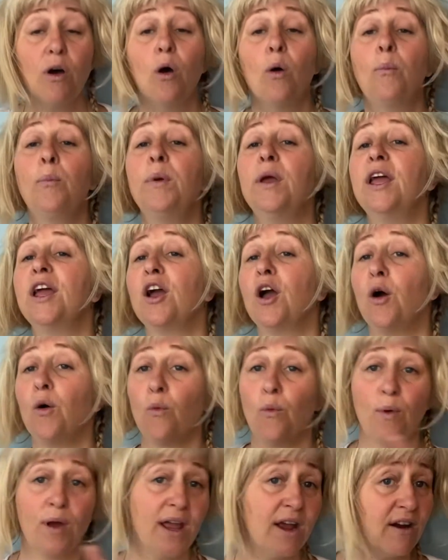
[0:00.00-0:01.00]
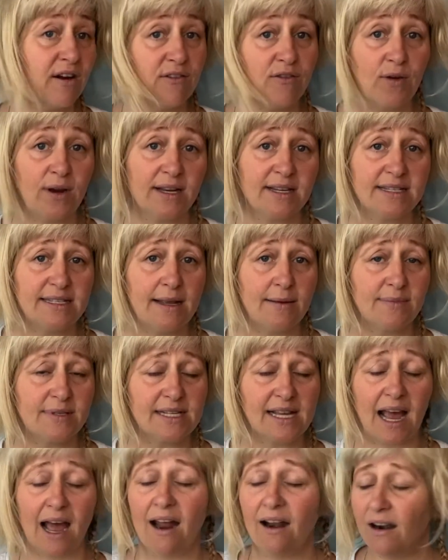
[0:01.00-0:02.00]
being aware of when a
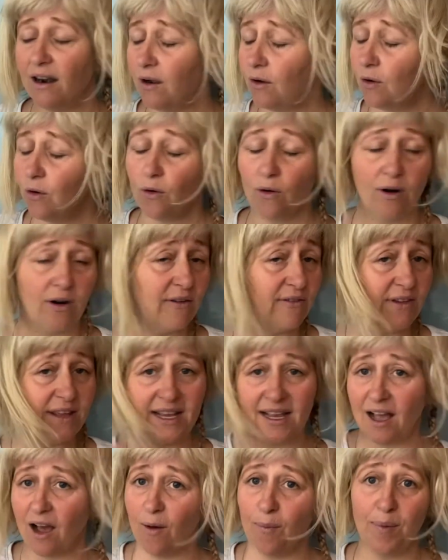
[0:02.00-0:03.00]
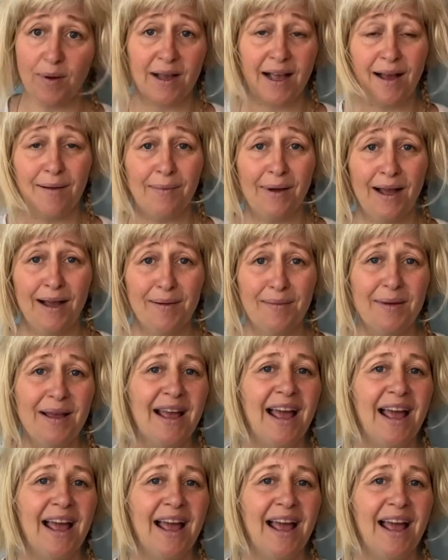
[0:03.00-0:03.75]
samskara or a vikalpa come up